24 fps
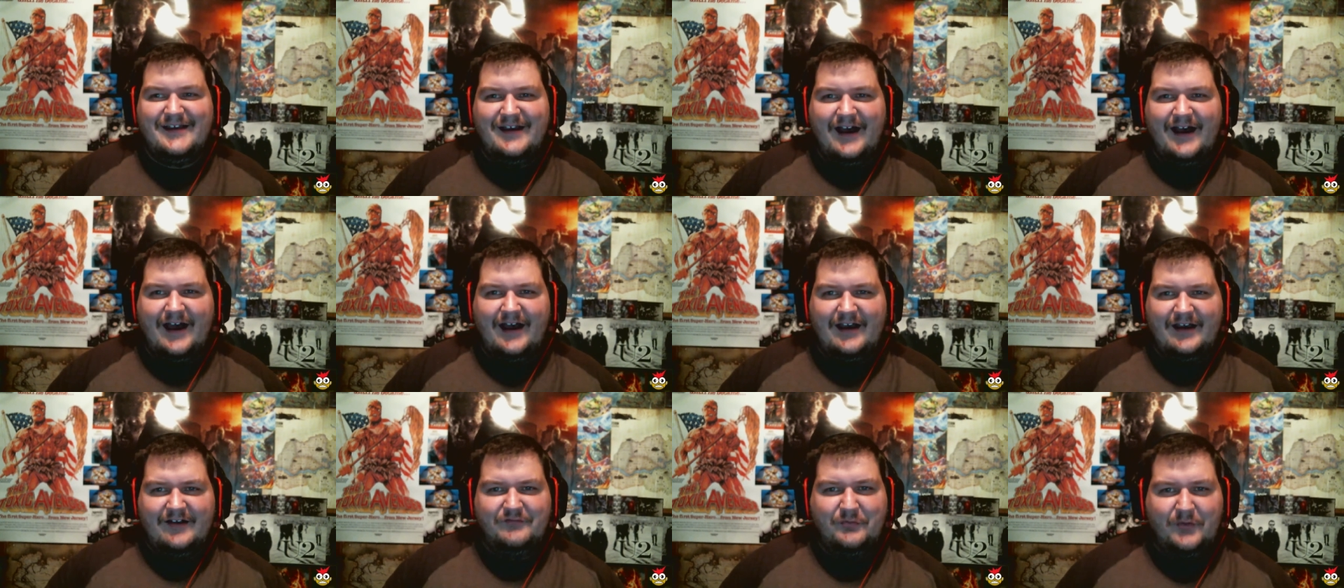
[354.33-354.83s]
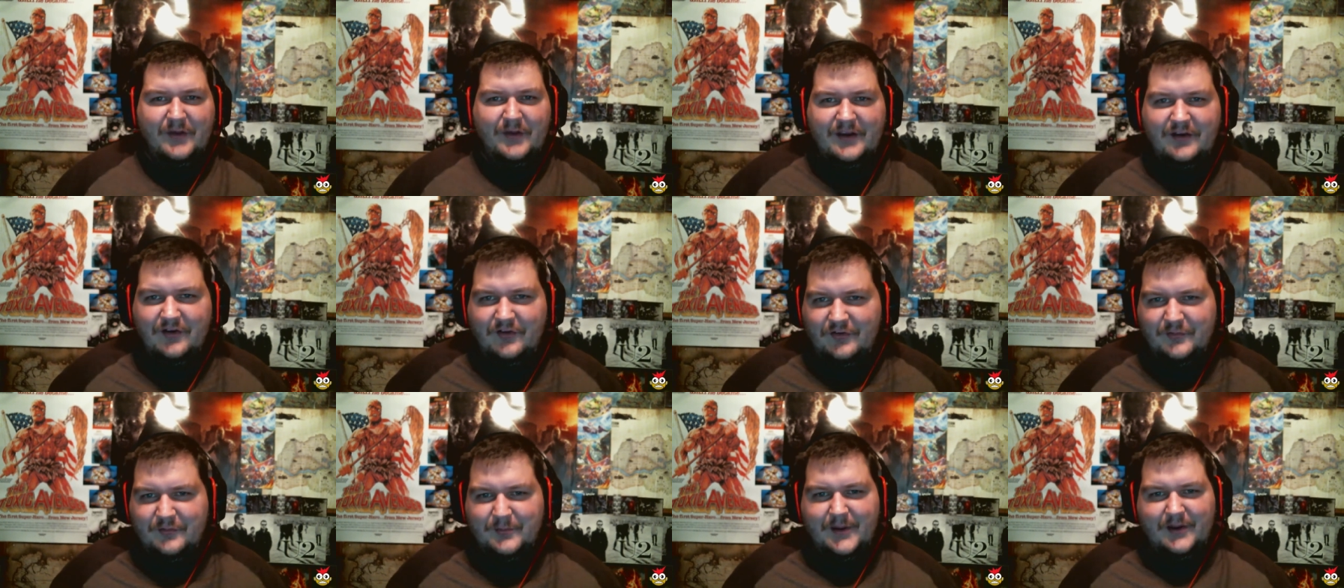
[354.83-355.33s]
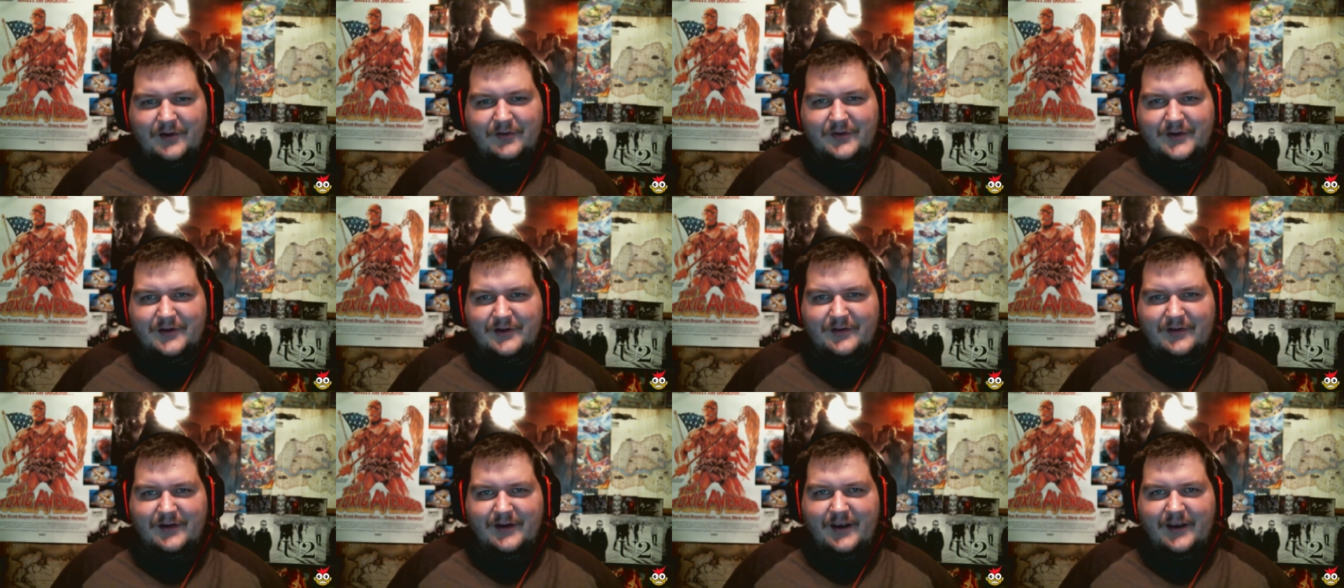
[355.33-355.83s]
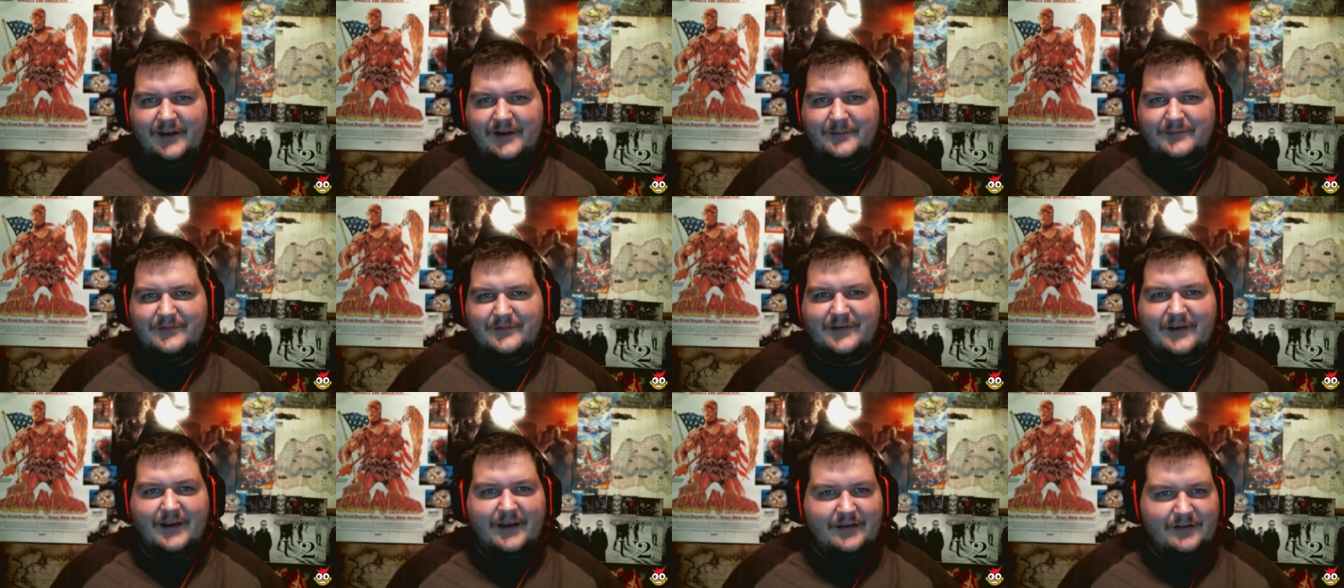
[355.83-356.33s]
I played all the Metal Gear
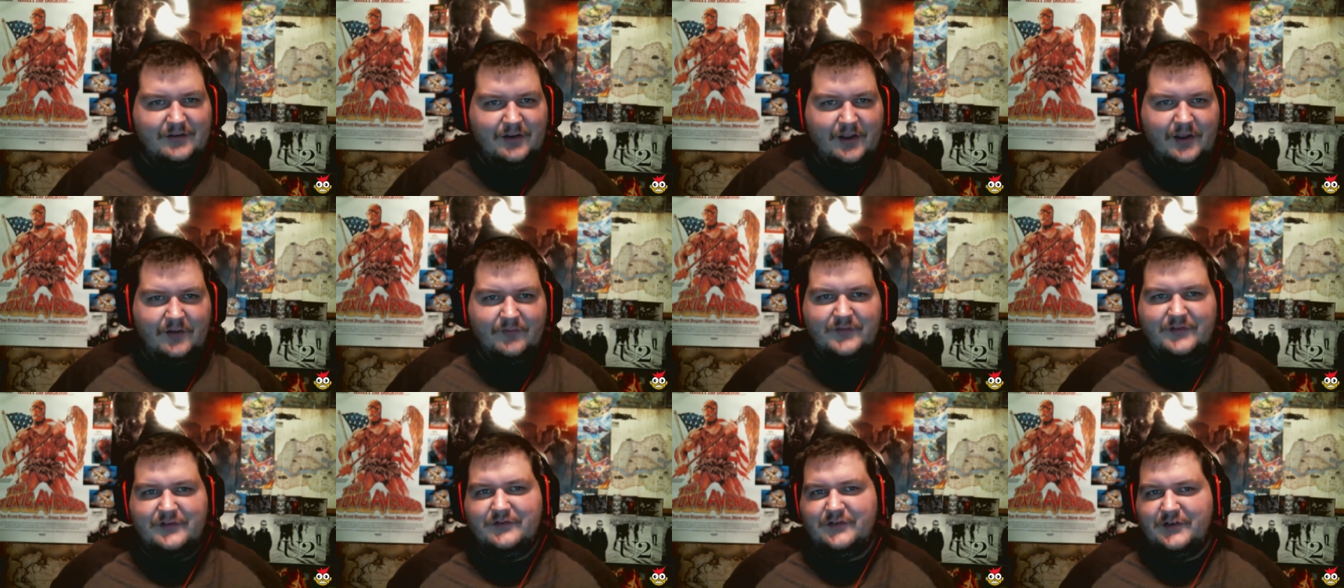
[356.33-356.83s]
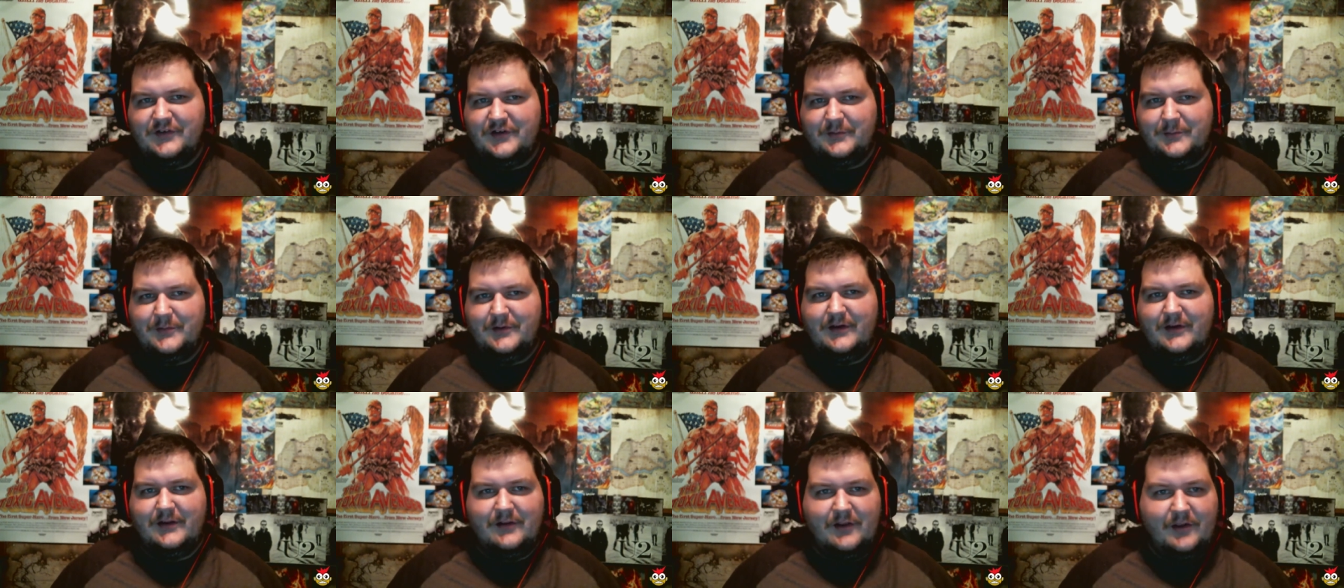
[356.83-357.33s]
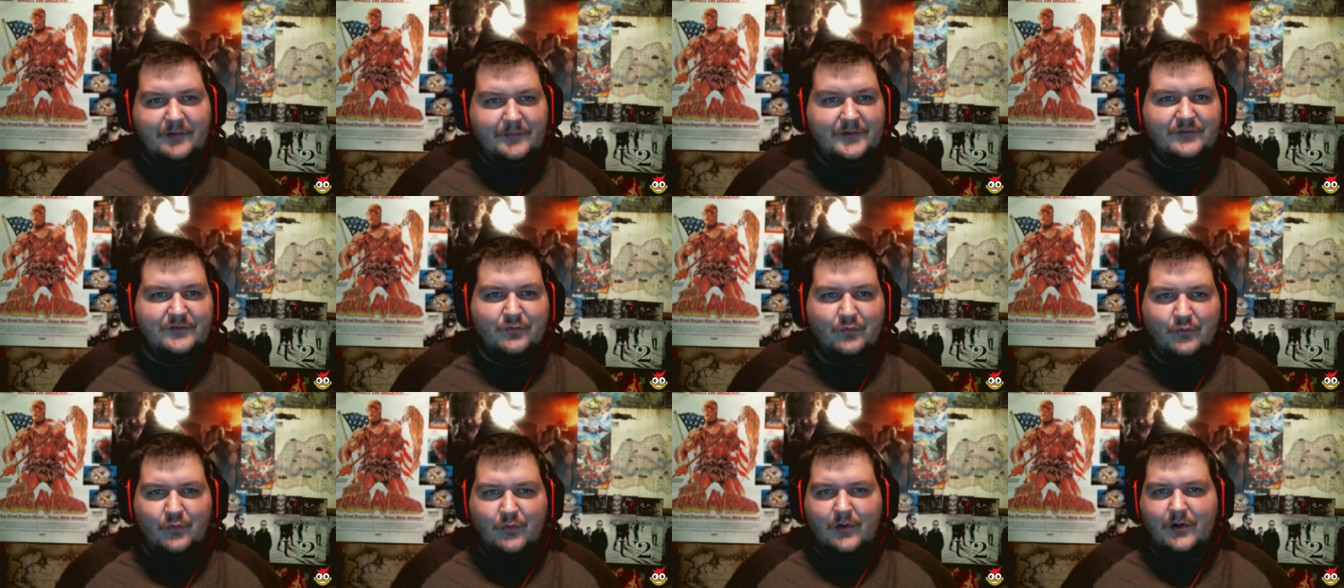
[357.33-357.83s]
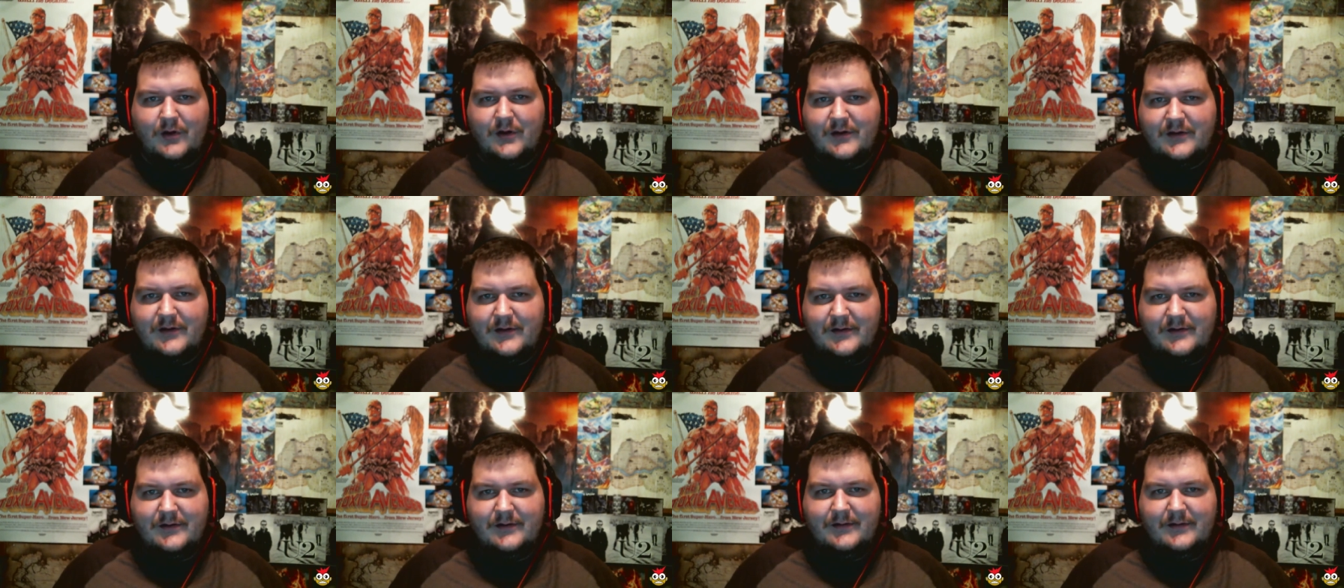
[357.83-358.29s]
games. I love Kojima. I love his work.